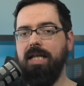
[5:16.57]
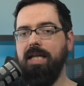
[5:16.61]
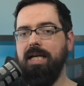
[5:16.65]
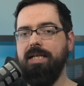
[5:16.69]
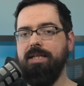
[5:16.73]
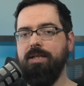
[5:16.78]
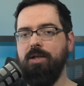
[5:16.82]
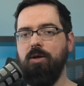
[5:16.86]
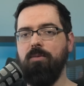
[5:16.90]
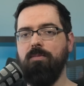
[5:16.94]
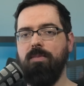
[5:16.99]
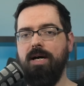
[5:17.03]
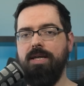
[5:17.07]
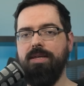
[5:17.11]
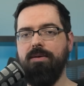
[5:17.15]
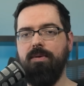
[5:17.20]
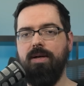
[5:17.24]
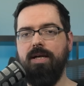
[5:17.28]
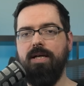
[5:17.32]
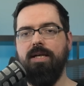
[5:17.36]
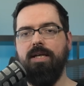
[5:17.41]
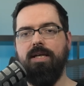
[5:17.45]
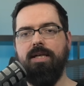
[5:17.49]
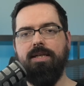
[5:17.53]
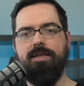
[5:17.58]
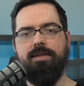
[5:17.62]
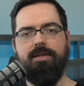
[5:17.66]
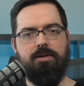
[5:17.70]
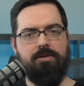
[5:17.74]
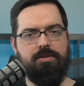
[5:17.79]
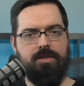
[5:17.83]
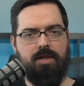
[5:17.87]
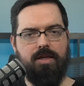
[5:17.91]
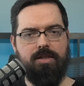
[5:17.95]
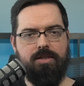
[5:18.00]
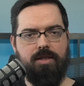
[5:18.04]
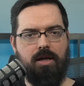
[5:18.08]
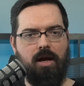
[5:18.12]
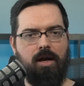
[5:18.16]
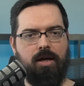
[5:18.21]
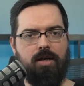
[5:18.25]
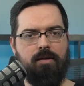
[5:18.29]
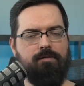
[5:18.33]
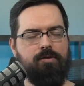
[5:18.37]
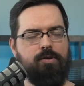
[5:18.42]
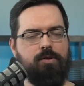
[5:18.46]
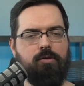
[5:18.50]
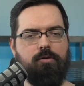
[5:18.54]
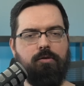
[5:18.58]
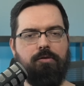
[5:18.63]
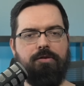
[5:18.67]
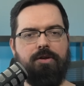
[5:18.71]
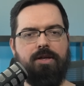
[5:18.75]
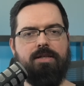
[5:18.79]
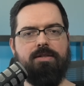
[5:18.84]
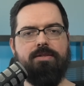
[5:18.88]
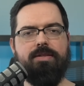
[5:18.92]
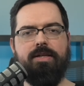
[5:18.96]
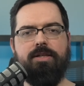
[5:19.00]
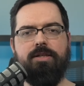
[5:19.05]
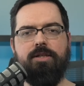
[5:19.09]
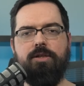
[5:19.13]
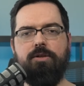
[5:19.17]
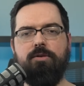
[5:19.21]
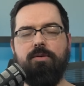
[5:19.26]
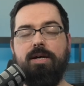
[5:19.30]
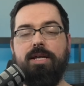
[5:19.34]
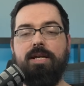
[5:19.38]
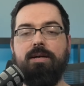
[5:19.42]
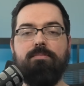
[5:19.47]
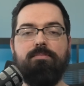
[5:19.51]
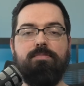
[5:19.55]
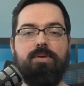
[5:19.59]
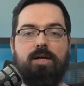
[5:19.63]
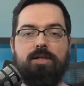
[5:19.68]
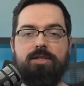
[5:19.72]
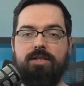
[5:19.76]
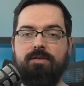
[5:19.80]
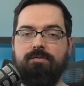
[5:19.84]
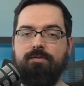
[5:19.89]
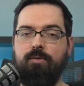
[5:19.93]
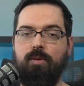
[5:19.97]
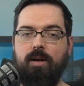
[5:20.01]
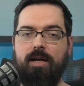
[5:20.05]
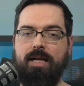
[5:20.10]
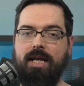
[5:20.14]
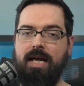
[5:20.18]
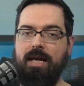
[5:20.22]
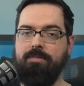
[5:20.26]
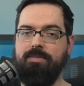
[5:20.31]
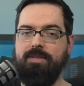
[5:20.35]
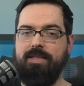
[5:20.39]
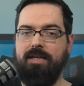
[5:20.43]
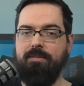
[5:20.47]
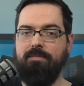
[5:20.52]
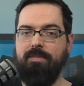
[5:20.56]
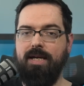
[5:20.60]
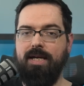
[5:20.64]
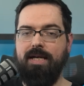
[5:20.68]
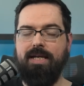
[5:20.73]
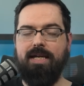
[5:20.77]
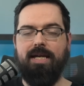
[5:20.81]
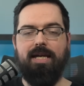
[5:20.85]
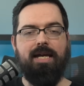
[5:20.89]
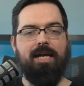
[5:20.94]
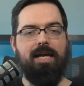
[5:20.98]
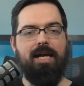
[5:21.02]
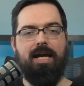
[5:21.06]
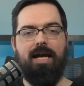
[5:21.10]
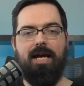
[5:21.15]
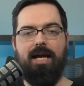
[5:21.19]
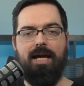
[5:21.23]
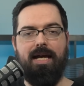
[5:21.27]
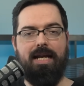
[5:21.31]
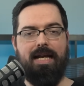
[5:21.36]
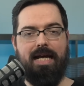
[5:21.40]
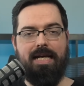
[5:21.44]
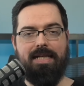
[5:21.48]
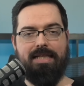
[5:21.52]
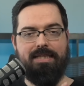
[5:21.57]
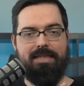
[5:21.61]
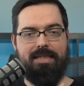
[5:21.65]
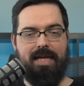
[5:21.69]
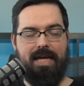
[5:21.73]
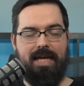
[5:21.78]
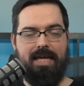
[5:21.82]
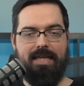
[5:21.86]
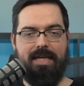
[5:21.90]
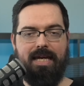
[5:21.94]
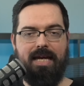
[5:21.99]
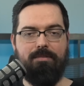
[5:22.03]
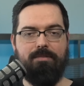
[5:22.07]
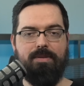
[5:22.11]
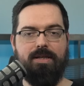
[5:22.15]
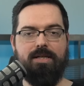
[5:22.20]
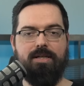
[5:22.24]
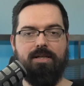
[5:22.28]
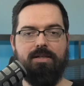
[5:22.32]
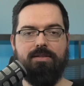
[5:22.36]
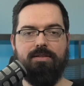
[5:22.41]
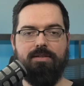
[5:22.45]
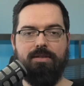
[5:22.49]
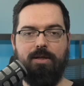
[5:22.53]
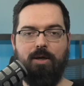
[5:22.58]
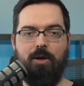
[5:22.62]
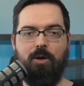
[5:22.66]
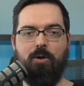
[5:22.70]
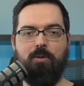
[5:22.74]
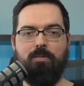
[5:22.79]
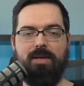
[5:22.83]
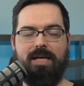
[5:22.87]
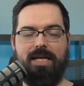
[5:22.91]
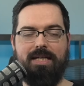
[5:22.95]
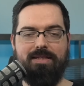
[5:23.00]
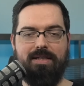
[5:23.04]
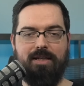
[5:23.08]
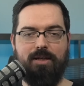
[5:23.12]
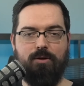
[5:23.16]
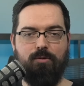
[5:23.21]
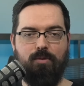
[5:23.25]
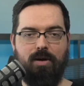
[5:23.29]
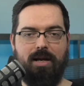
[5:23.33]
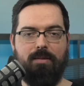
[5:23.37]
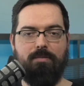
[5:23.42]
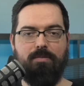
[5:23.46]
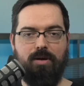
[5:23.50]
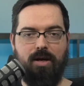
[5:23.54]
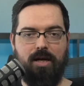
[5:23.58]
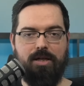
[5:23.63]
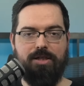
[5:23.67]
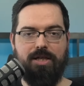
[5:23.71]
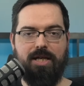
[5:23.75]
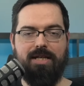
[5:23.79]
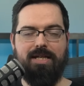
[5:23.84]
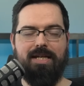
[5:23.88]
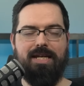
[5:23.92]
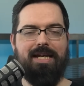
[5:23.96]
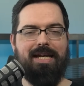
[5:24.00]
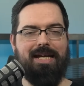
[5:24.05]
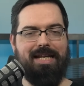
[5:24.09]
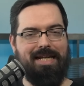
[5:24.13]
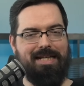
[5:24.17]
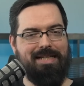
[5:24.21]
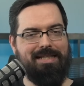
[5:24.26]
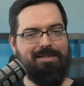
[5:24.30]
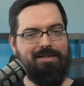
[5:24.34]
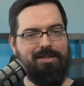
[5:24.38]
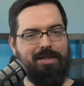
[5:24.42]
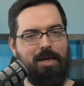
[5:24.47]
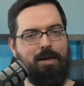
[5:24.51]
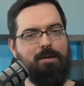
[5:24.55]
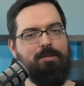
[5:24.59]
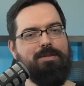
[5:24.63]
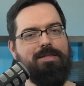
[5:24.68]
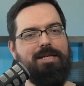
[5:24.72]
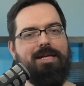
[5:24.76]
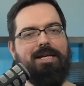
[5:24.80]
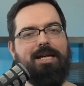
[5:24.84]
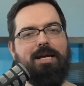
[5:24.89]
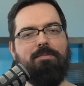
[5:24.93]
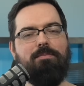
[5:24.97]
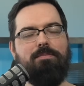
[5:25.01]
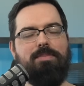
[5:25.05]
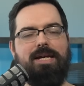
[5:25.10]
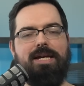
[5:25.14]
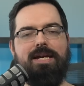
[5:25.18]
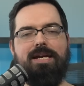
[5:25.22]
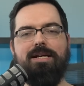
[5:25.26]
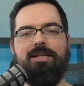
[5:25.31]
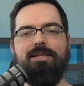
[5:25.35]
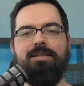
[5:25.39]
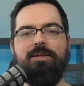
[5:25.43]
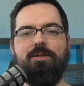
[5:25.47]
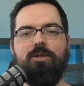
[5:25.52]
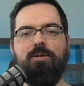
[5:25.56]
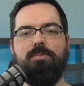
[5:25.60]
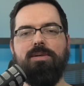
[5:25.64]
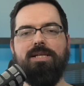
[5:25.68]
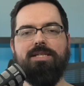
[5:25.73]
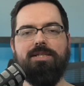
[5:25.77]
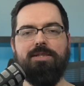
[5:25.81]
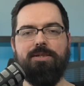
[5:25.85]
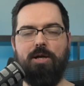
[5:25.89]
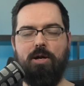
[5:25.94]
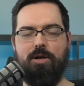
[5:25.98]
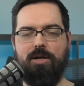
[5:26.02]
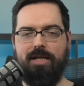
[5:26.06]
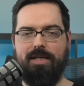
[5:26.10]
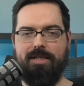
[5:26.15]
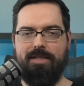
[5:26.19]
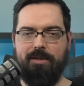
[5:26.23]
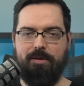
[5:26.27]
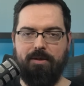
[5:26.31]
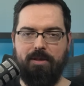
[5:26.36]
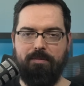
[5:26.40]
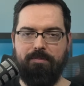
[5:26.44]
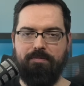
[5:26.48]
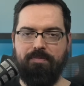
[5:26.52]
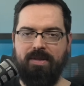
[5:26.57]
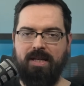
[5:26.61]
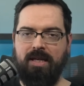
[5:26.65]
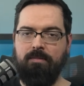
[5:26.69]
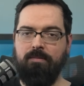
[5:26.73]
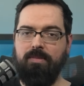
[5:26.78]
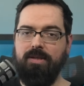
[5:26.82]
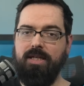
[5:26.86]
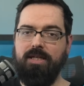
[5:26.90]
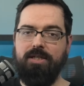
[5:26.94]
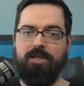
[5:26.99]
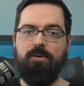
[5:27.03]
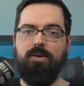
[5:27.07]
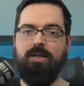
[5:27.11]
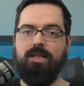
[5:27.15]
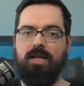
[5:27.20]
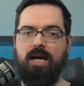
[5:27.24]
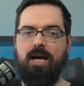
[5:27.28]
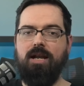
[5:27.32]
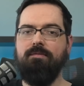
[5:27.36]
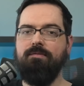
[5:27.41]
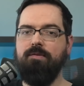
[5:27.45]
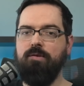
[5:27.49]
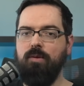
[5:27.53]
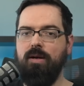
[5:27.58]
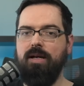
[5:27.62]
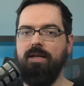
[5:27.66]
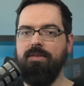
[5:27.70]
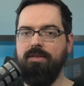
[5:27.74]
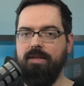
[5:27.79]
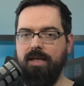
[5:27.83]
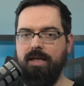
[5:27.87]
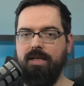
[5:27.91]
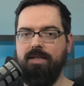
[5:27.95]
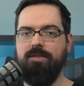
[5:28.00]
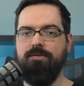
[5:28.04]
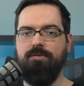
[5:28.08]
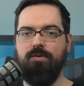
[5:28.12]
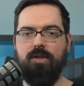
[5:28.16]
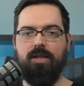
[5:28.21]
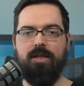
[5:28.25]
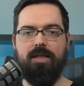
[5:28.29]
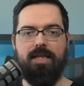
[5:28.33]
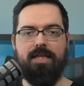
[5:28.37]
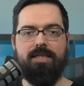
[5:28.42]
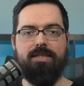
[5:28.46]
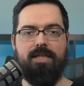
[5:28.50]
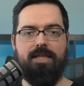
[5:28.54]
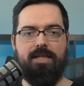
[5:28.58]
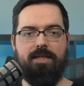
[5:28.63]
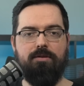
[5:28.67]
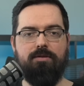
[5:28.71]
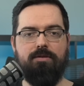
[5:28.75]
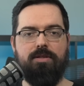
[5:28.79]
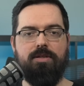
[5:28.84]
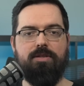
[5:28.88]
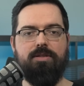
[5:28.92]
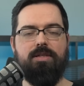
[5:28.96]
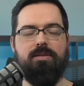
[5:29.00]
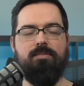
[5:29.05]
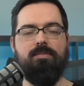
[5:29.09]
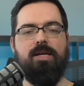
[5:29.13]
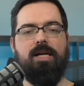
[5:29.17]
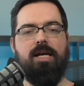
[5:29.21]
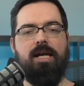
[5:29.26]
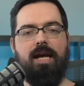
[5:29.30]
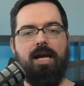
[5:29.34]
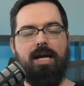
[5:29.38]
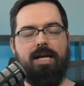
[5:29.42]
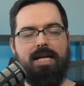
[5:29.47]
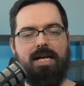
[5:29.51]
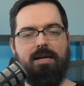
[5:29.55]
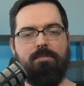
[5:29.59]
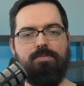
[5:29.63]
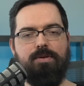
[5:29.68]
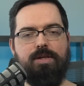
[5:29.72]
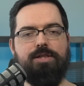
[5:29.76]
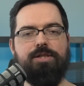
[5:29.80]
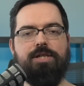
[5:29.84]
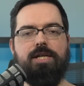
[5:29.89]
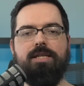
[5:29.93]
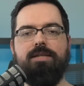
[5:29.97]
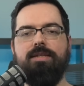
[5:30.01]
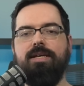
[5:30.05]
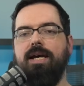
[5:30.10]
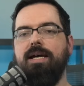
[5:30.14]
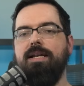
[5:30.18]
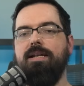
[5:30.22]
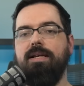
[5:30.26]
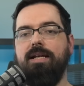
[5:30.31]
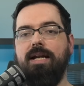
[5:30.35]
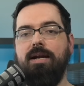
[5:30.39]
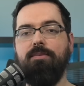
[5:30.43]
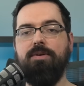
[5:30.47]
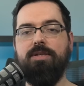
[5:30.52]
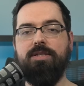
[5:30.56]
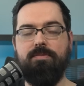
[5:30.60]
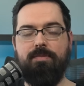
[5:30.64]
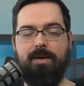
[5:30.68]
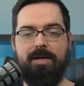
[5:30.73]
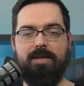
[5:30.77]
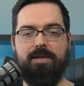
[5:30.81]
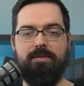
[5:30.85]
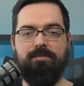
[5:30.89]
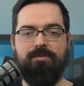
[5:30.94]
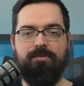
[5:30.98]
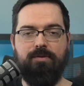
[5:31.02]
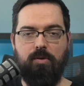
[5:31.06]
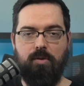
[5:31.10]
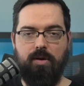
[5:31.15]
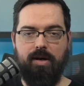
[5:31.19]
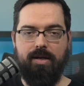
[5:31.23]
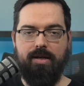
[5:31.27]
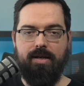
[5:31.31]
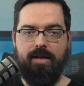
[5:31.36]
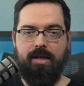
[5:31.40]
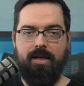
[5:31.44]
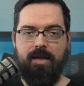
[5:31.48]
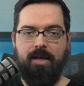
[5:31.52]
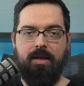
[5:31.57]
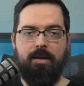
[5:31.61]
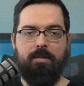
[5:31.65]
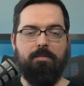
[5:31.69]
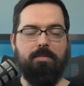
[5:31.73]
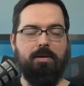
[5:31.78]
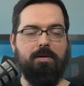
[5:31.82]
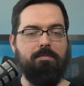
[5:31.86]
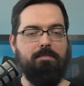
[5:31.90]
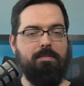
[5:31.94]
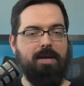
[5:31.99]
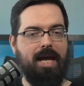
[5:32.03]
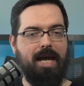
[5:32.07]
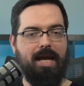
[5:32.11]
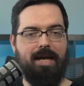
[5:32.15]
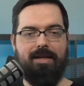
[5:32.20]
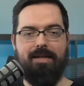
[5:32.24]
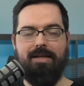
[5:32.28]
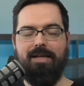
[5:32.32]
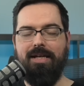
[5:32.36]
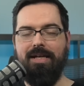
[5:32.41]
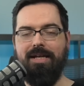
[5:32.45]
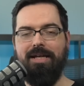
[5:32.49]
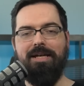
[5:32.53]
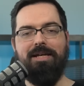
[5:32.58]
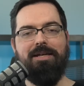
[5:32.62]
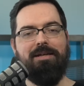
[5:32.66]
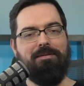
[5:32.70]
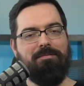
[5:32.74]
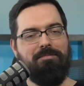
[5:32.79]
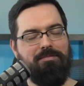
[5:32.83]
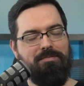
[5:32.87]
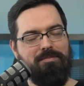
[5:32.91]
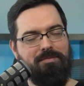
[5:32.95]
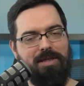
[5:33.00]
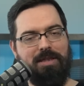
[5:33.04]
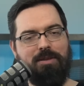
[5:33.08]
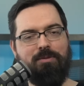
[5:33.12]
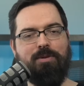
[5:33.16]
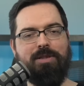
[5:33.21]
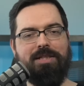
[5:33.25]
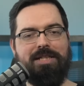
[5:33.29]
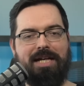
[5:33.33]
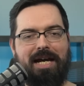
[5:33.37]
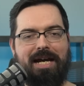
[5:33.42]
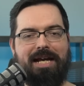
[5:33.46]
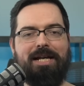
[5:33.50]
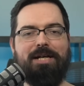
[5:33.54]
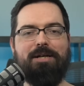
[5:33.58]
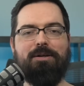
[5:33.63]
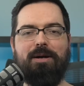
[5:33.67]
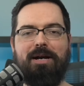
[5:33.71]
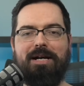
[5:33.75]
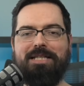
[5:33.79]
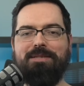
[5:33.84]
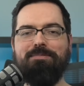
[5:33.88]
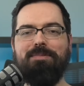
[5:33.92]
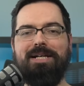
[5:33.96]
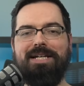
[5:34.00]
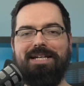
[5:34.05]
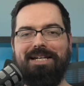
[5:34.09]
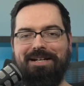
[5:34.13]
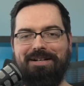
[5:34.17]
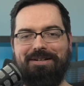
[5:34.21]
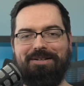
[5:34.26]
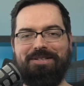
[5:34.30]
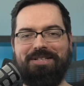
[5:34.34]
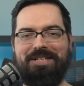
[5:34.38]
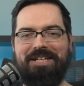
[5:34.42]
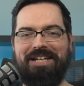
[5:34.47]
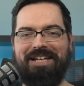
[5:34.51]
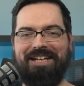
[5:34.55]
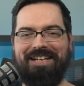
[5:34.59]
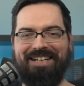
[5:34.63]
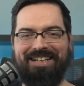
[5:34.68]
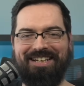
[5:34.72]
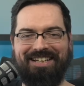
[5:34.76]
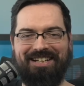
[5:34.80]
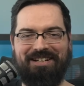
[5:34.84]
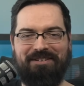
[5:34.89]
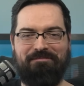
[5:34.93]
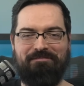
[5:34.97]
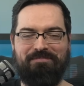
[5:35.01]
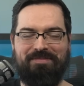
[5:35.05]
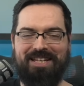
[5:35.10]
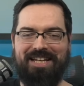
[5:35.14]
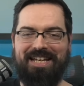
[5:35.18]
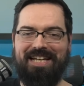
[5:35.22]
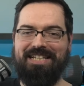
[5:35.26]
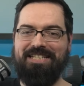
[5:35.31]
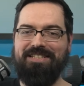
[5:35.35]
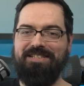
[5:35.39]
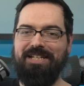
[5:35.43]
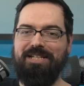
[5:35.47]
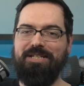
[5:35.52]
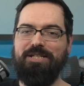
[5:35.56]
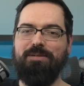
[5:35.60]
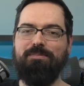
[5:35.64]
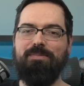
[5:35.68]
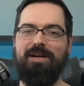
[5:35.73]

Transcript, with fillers: like GNOME, by the way. There's a ton of cool things they do and a bunch of great apps they make. And I say that because GNOME is a great project, and it sounds like I'm being a little bit snarky to them, but they do a lot of great things for the Linux ecosystem, and I appreciate that, and I respect them for it. But man, this one kind of grinds my gears. Extension